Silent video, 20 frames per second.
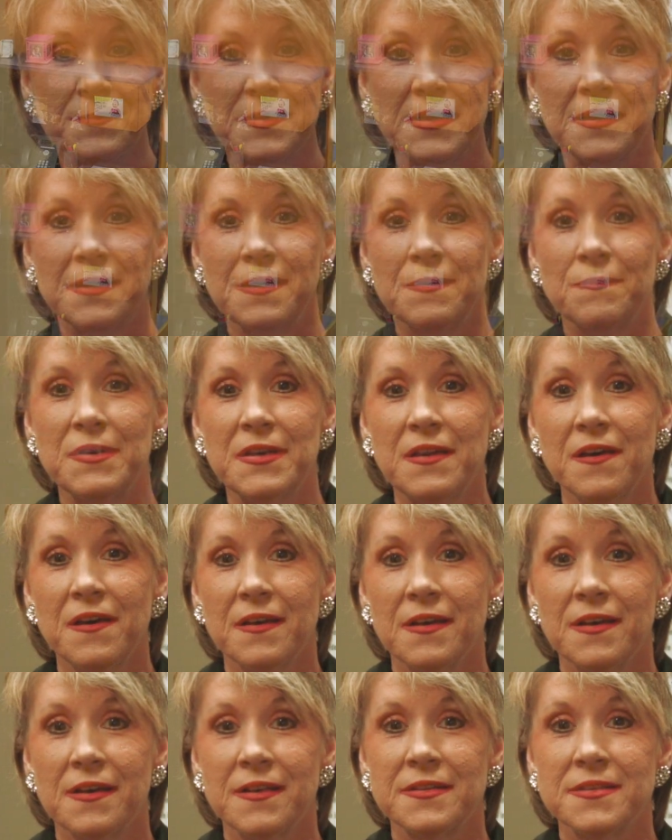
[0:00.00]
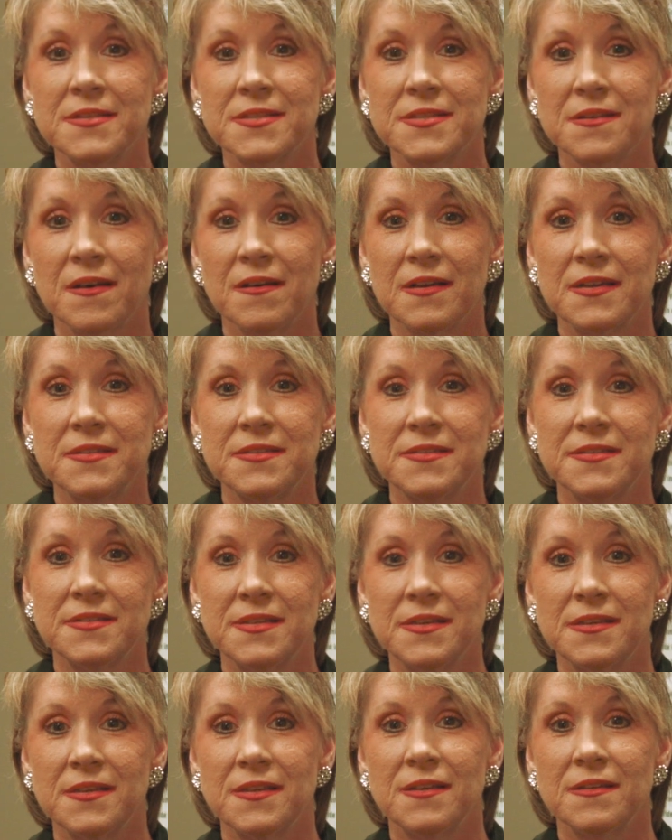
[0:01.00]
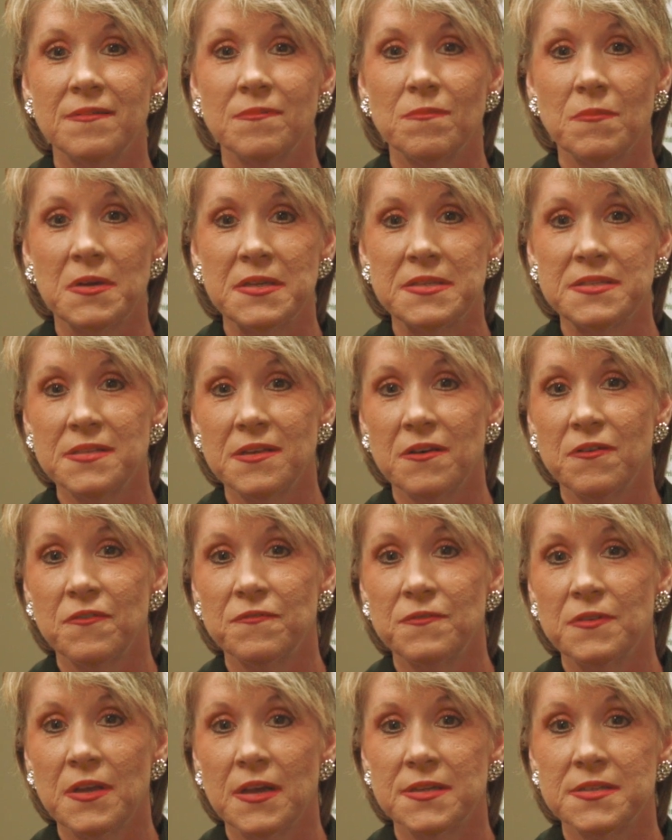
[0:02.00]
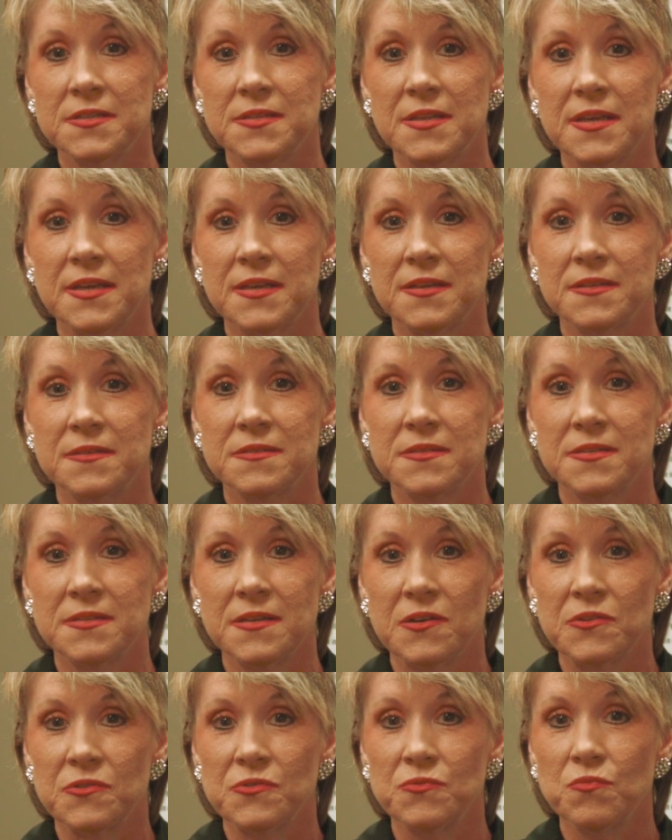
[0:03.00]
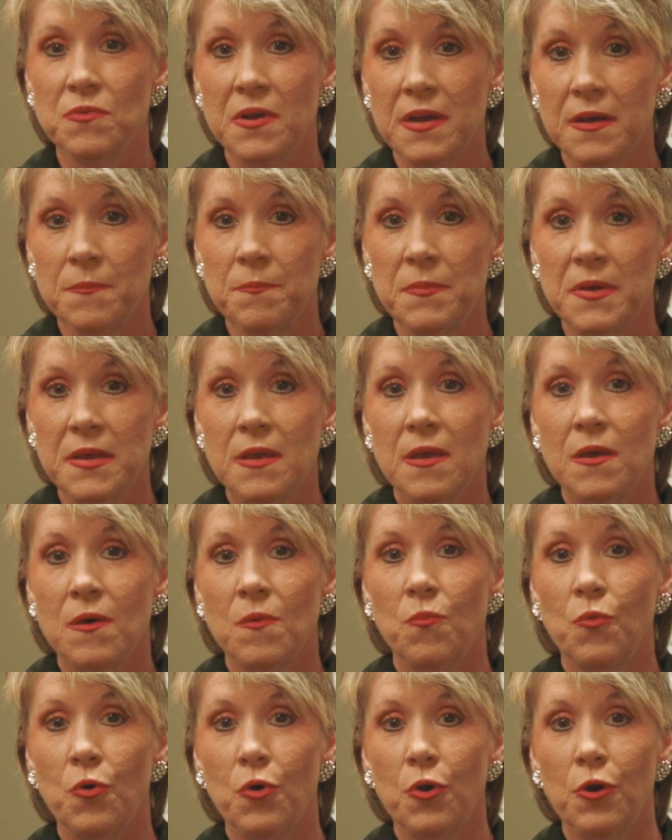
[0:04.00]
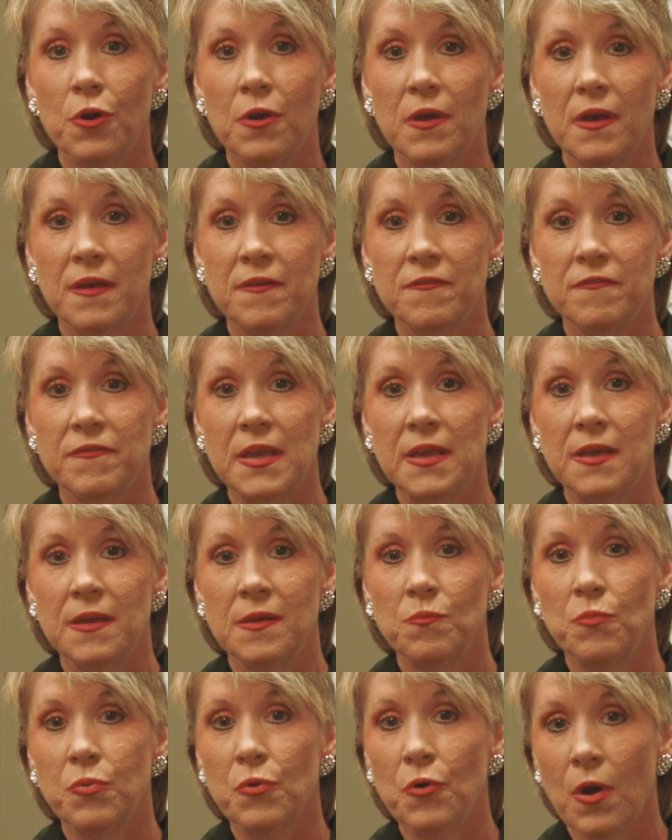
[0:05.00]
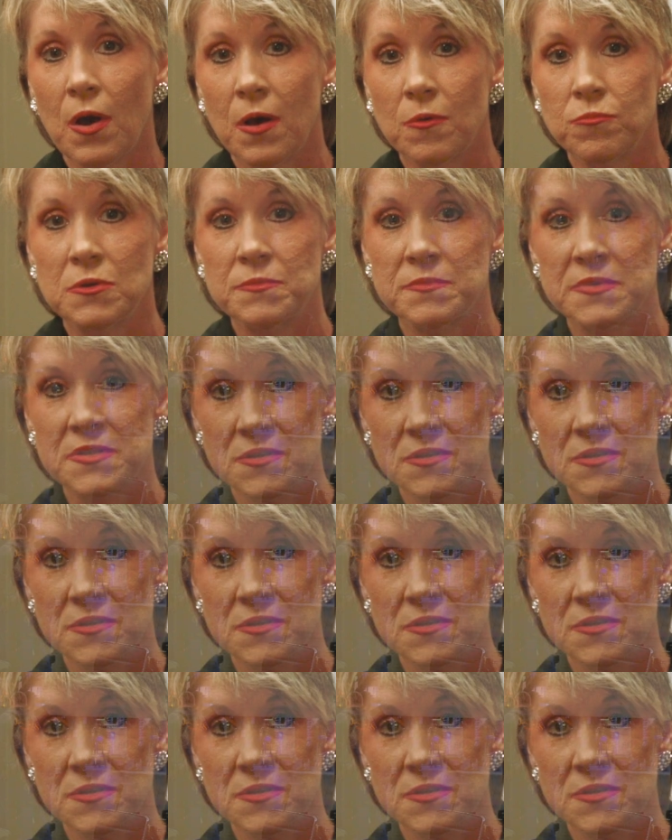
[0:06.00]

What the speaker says: me because I see myself not as a sales rep, more of a problem